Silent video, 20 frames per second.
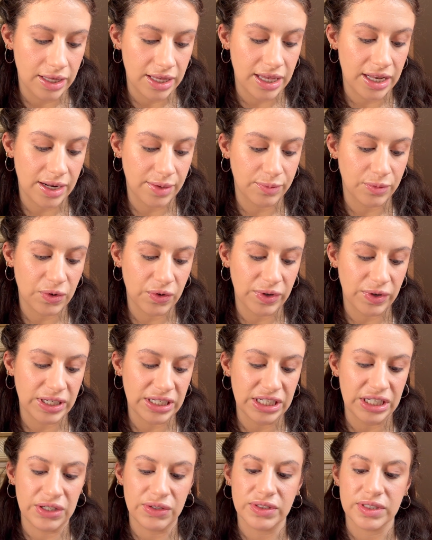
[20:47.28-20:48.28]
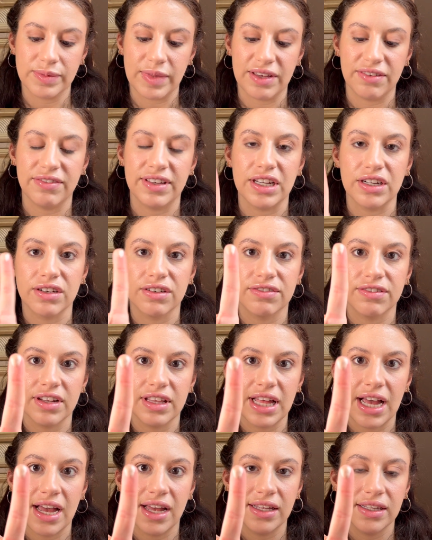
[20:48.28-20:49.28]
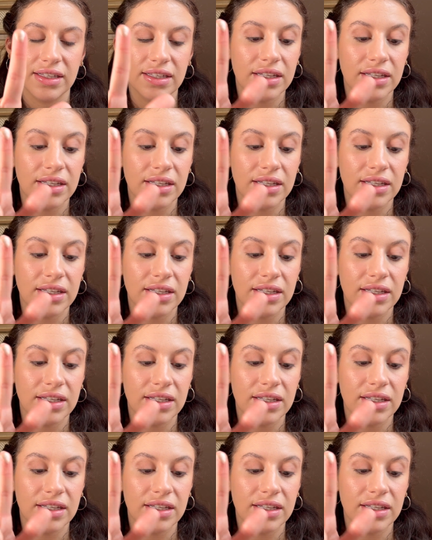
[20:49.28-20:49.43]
And I'm going to use my finger for that.